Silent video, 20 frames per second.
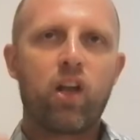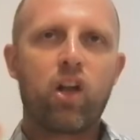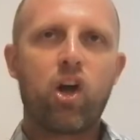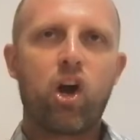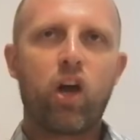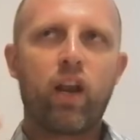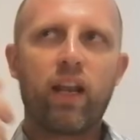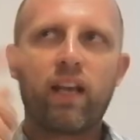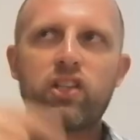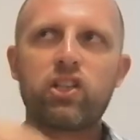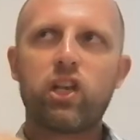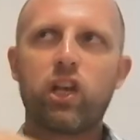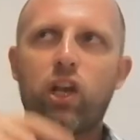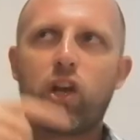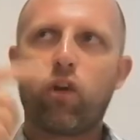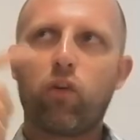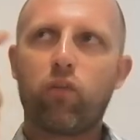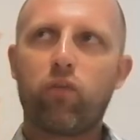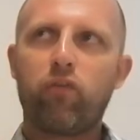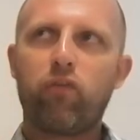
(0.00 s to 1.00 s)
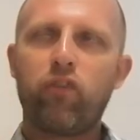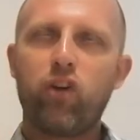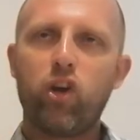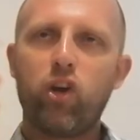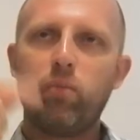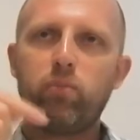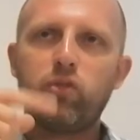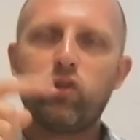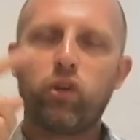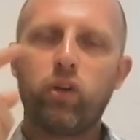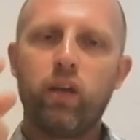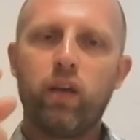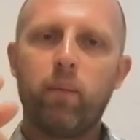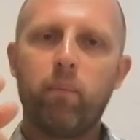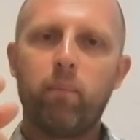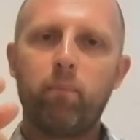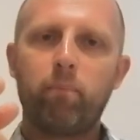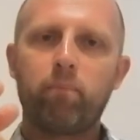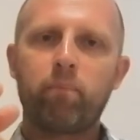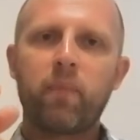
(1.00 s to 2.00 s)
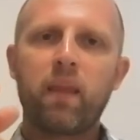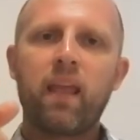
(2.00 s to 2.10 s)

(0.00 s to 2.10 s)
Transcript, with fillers: god actually confirmed to him